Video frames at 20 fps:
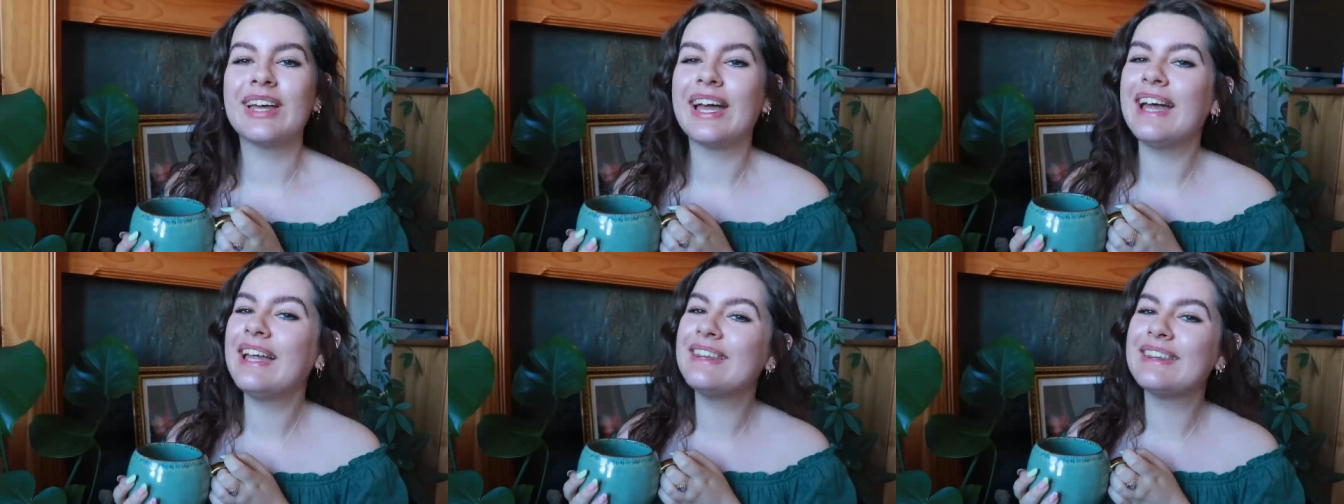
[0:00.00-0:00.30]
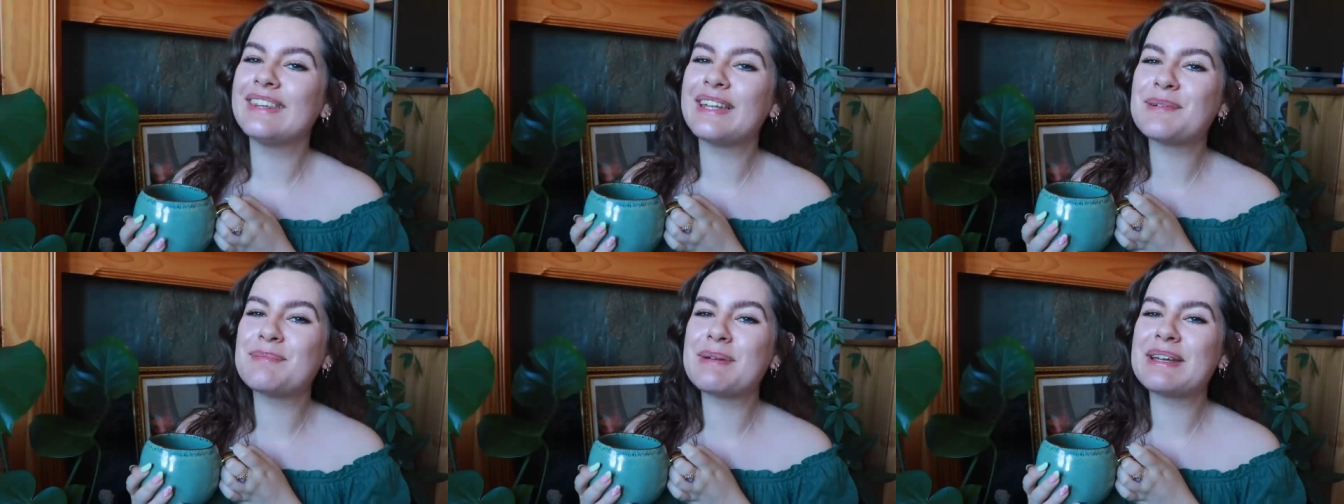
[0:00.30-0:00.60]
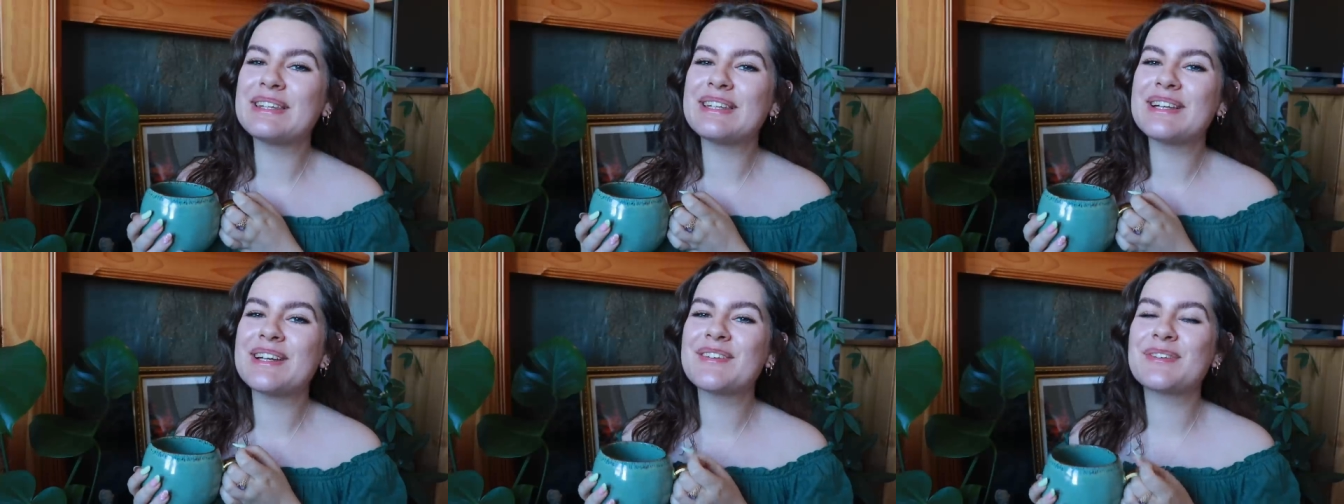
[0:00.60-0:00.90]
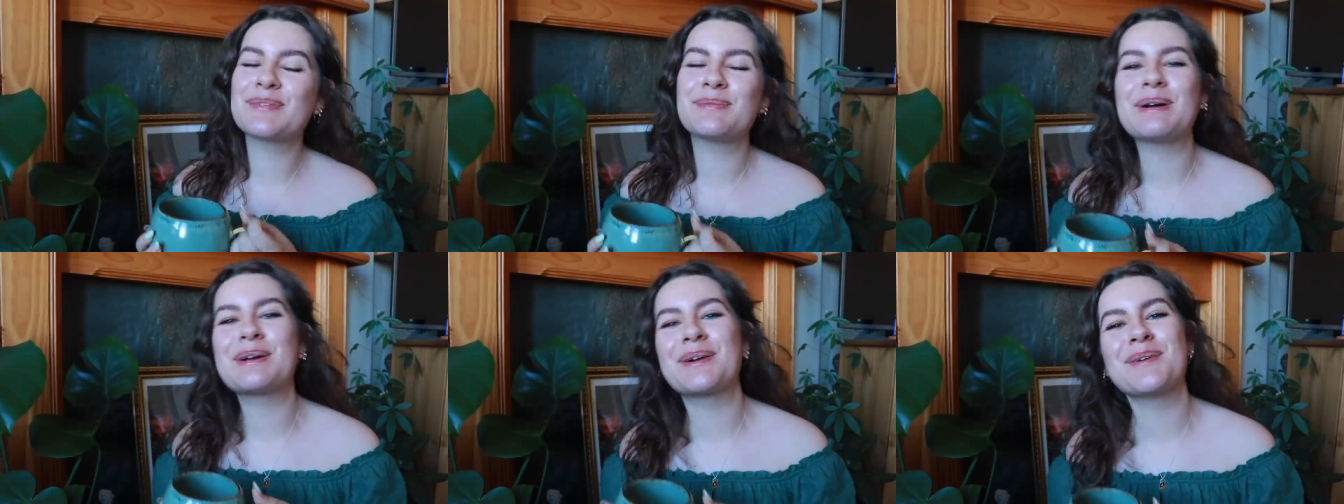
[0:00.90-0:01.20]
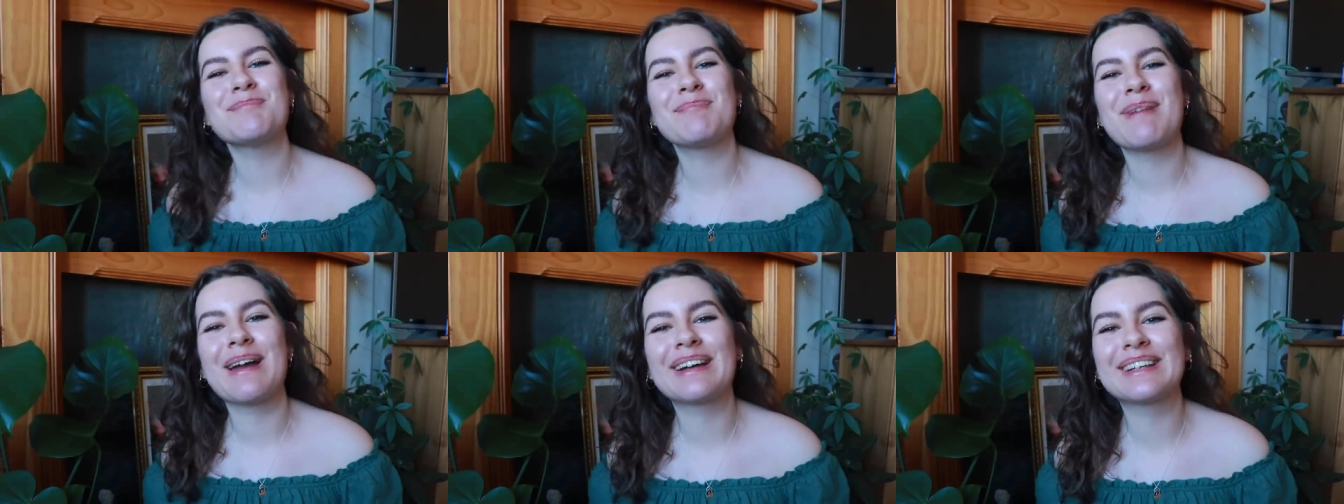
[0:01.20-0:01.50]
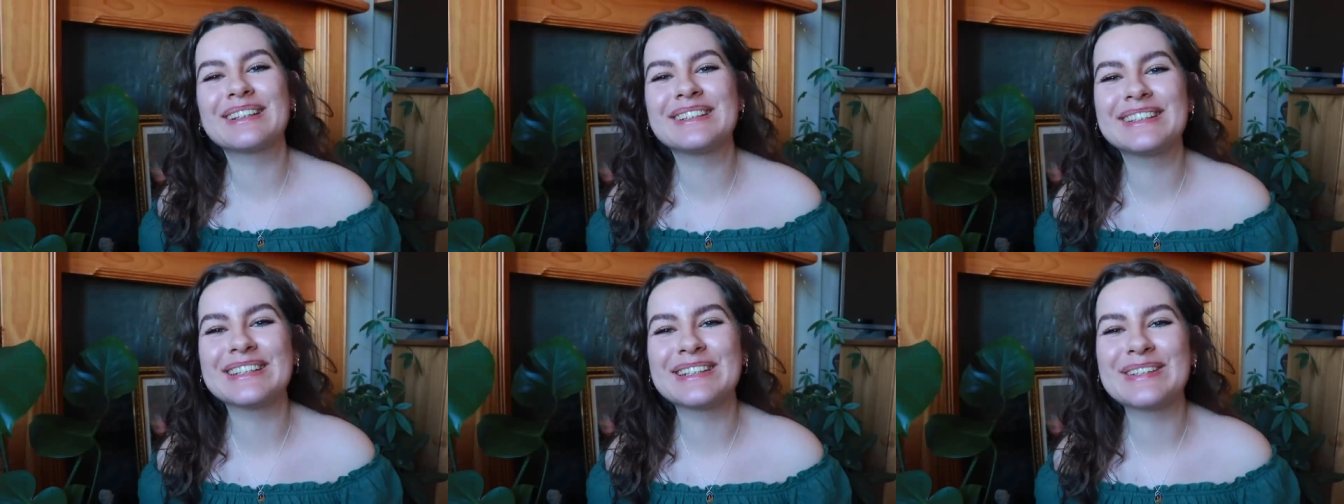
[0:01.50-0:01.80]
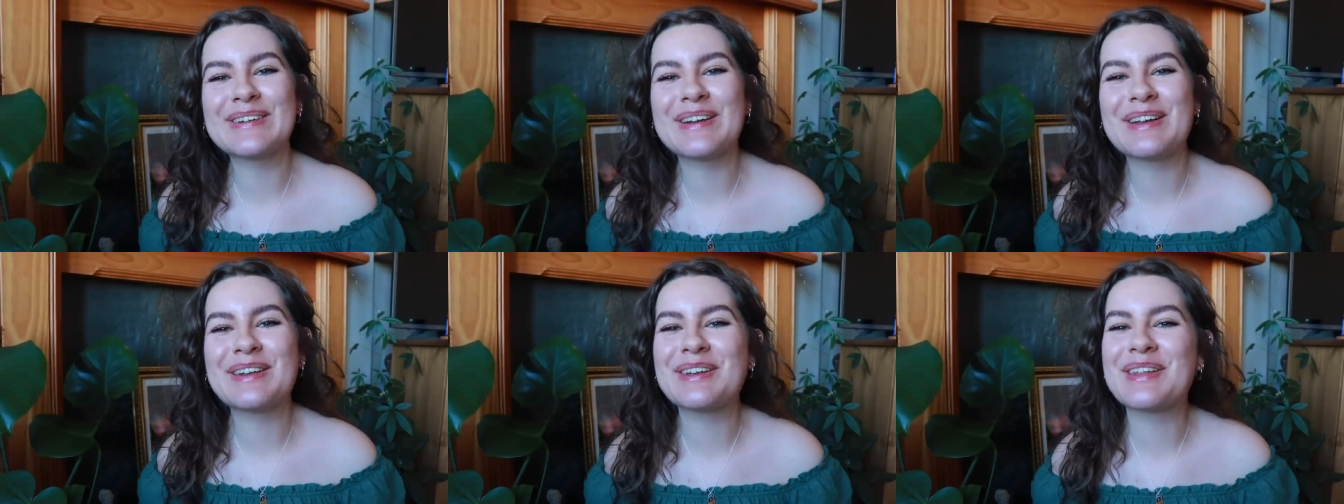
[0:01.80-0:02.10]
Hello my loves, welcome back
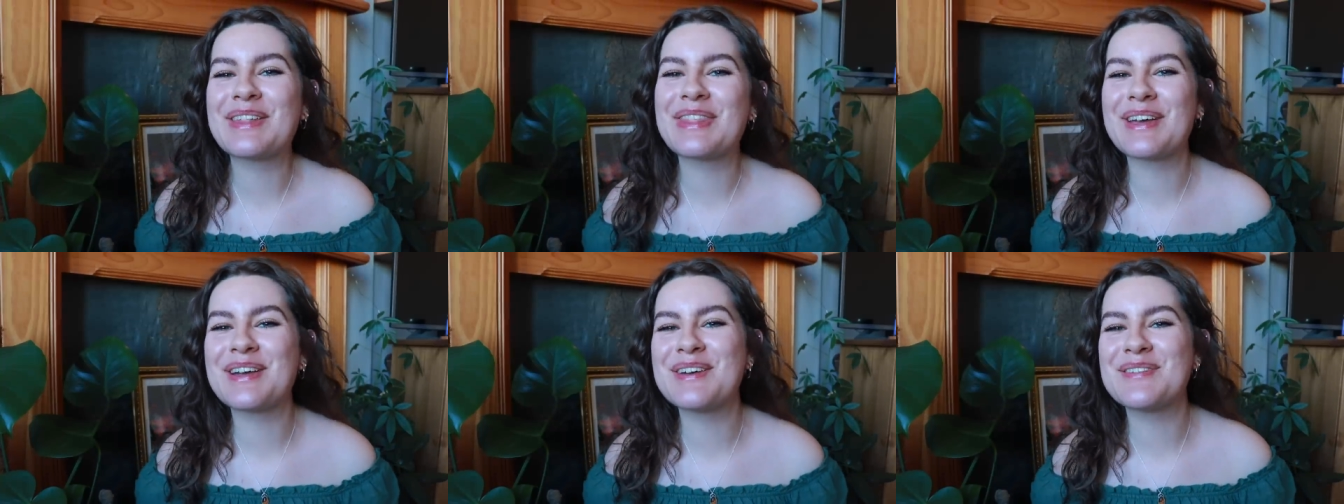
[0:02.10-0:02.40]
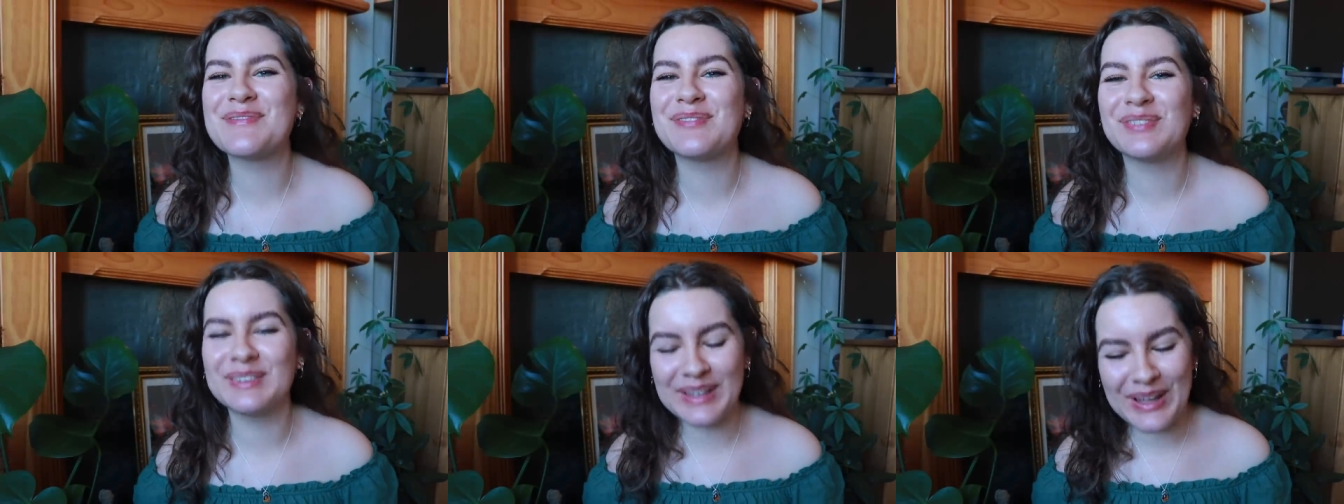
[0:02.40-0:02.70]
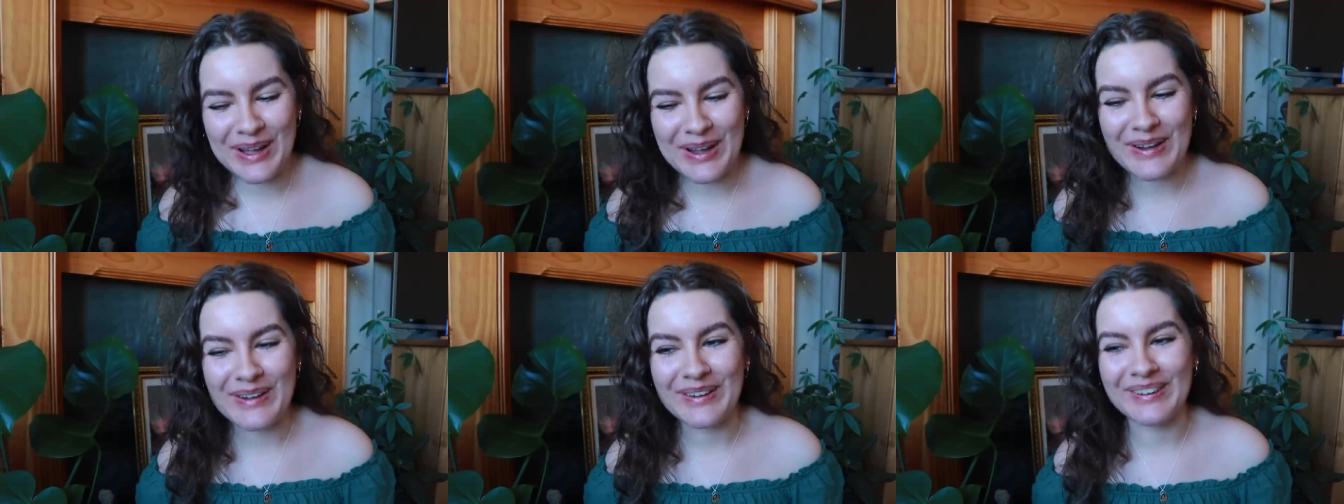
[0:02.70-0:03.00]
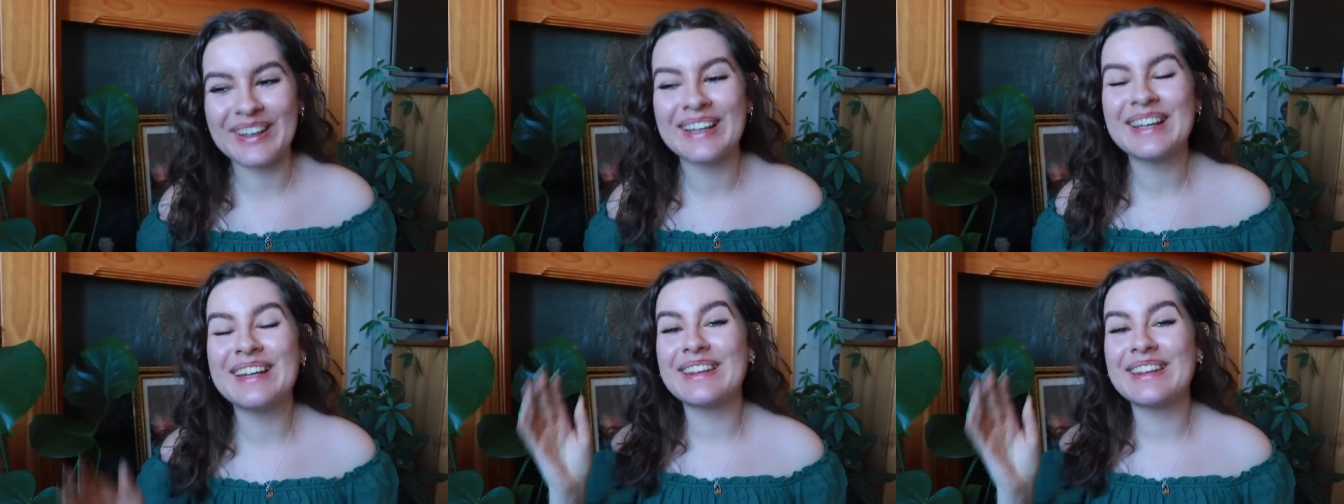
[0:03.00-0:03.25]
to another vlog.